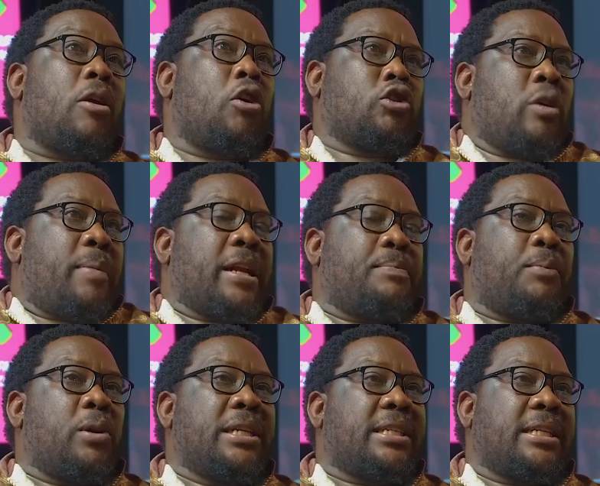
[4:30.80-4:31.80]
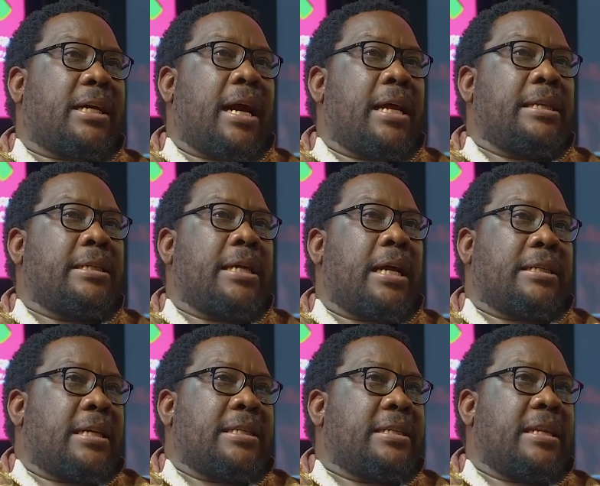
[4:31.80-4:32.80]
also, but politically, I
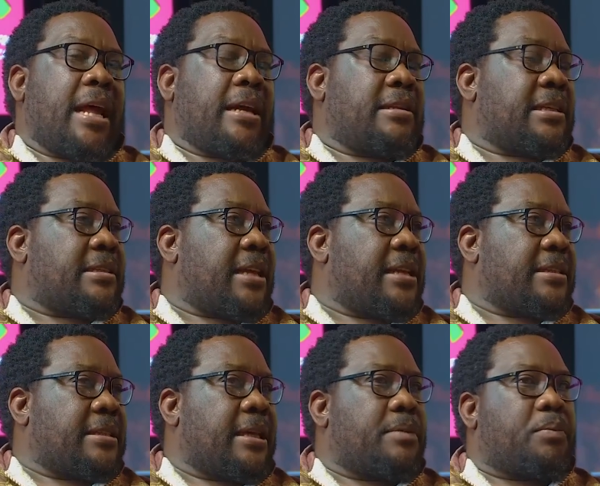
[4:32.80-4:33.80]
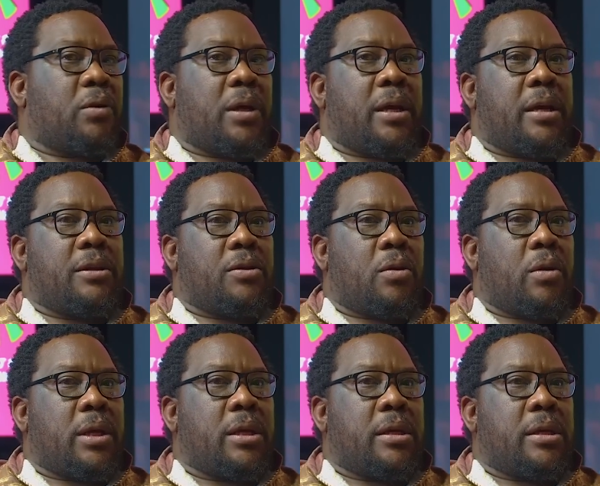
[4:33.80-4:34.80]
just didn't like the stance that
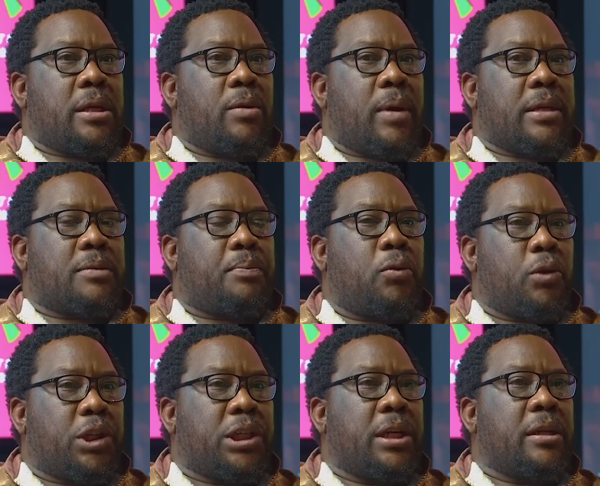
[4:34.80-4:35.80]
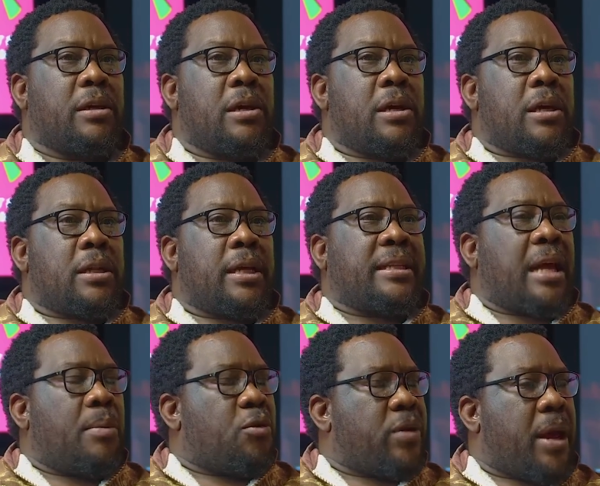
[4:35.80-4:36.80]
he was pushing the
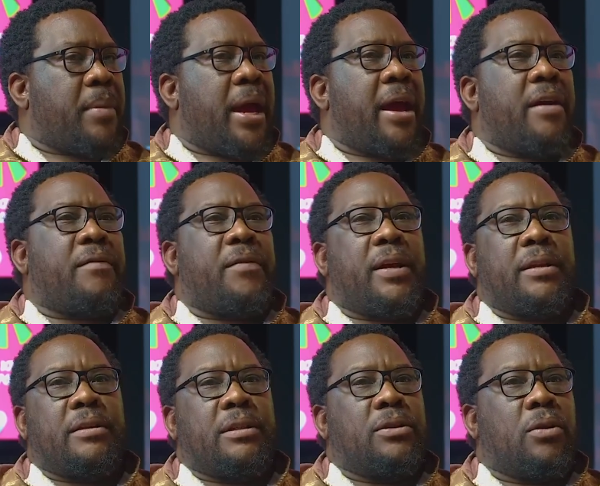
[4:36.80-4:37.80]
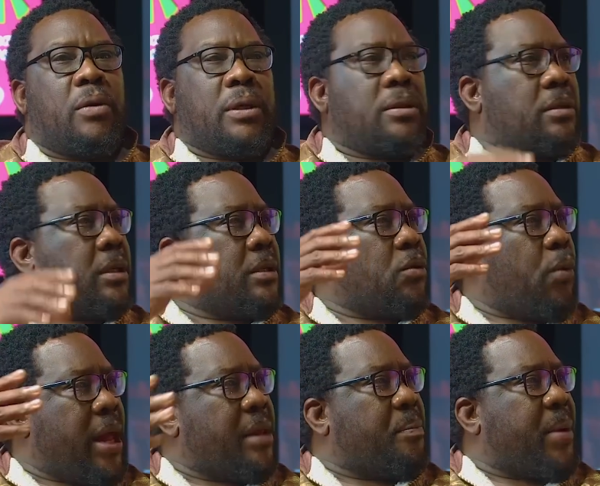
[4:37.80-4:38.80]
WMF and
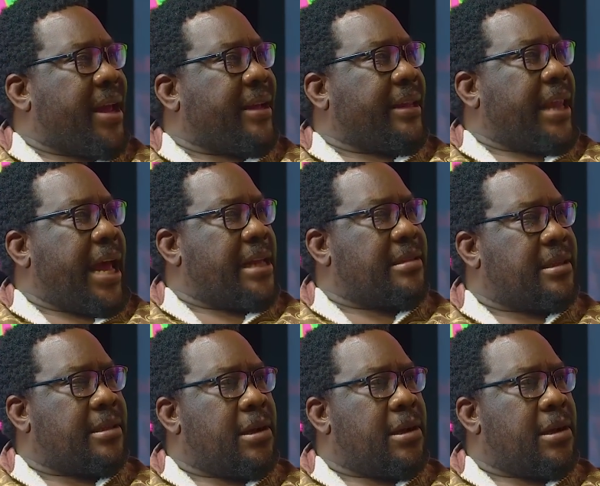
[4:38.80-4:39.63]
World Bank lines.